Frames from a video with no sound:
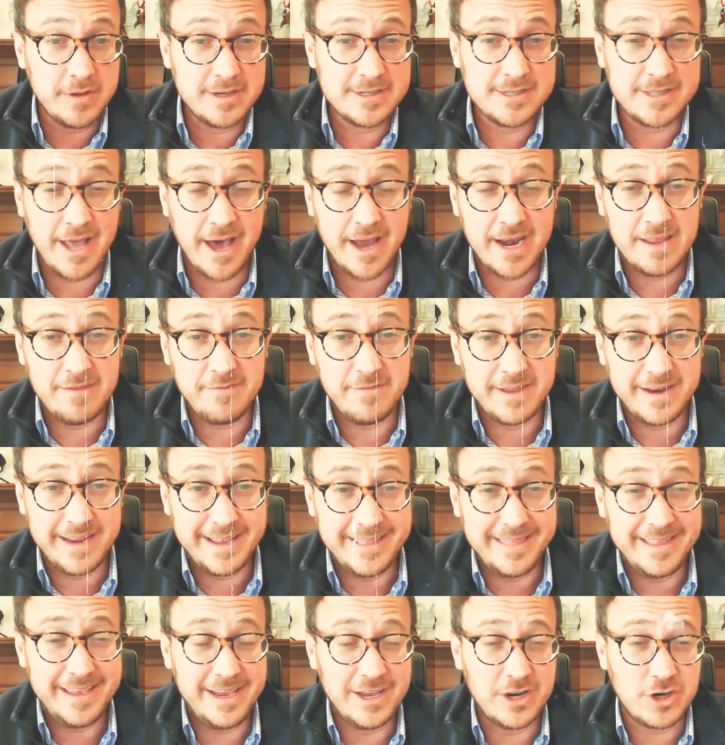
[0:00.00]
He's not even
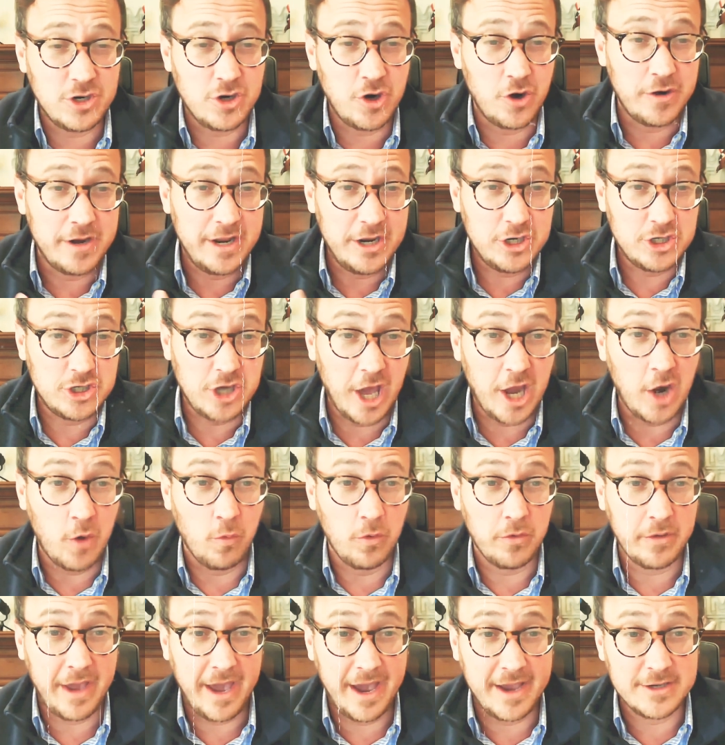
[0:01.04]
in the Attorney
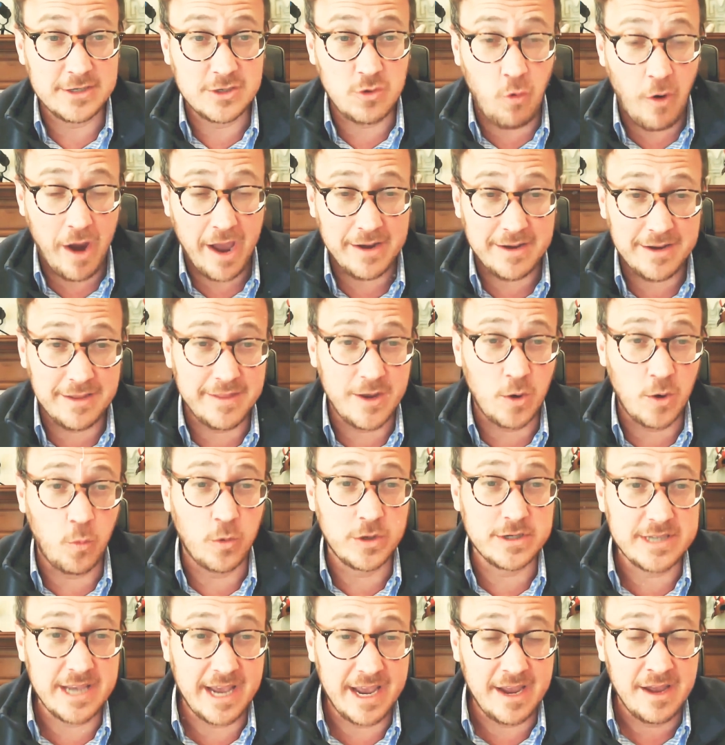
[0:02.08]
General case. Granted, there
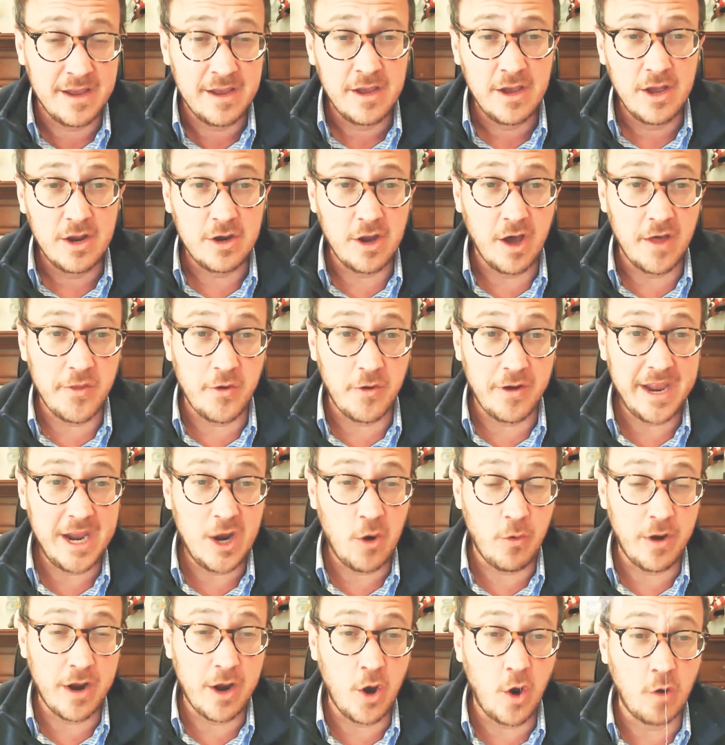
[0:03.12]
was another
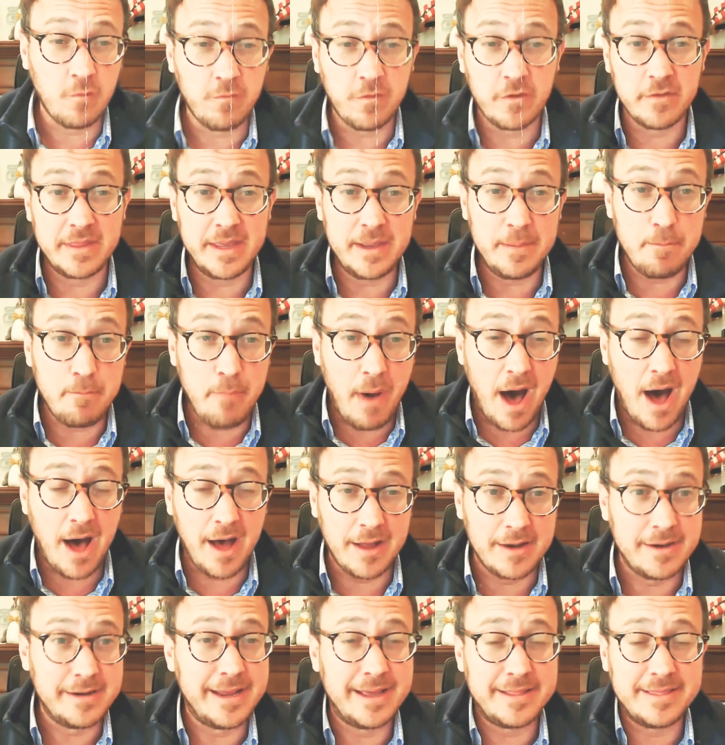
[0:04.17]
hearing over the
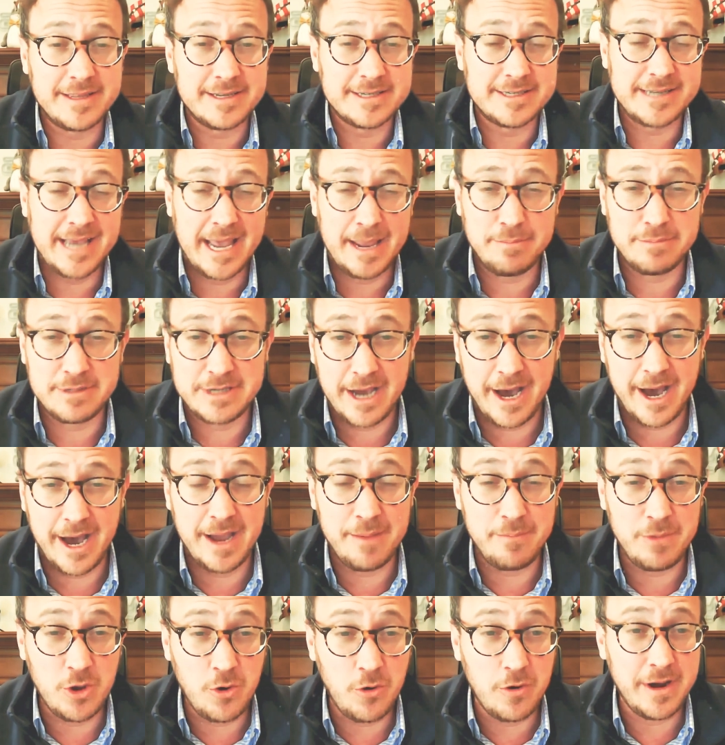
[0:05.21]
bond at the same
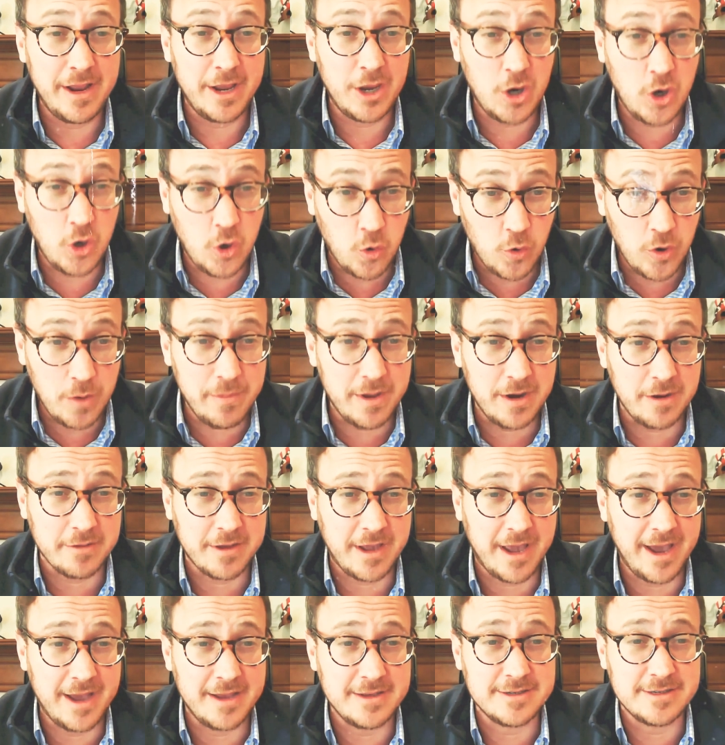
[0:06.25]
time. You're in a criminal
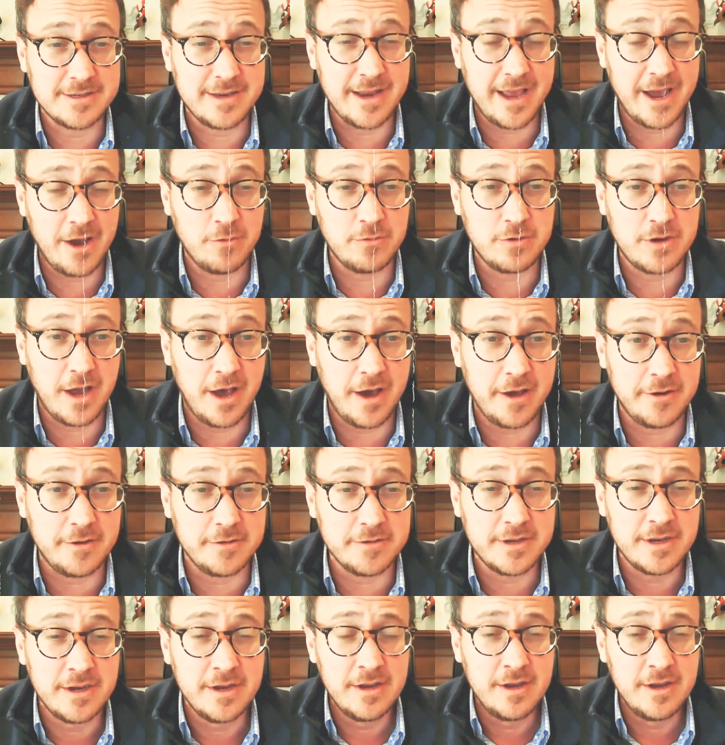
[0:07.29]
case now, Donald.